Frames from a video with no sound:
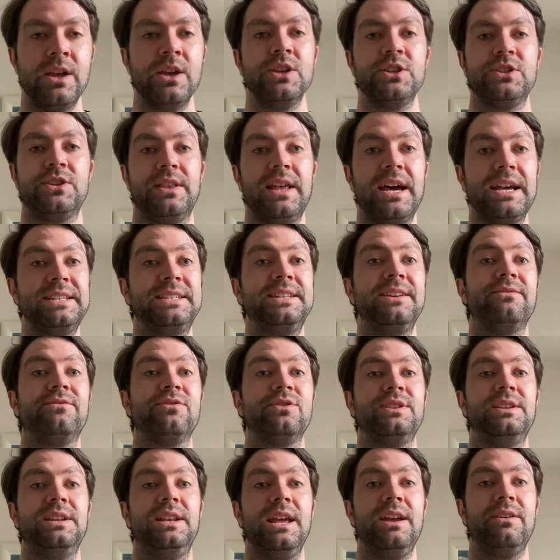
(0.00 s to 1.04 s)
So that's it for
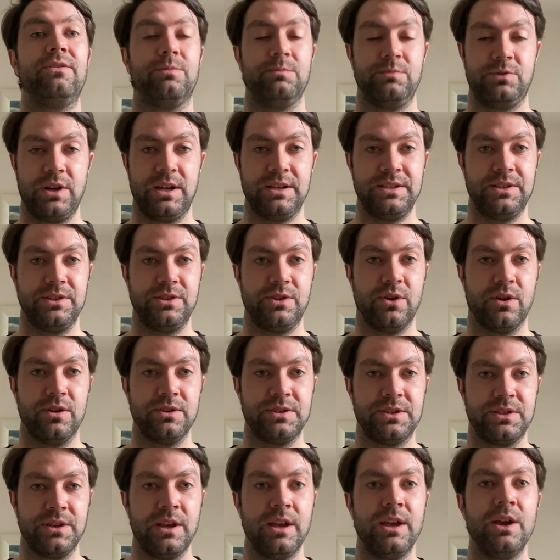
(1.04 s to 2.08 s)
today from Transit
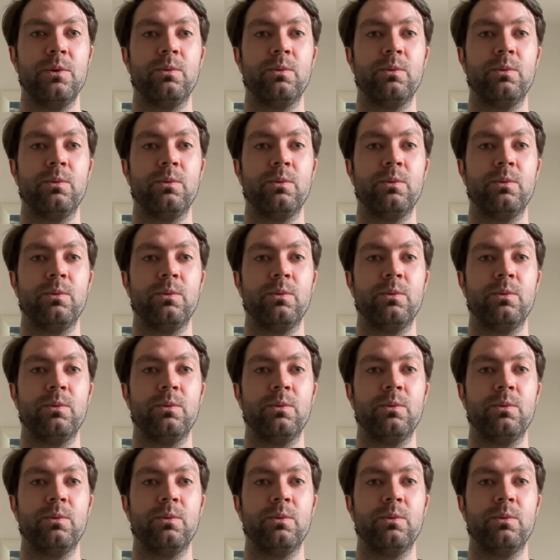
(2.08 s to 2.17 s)
Tots.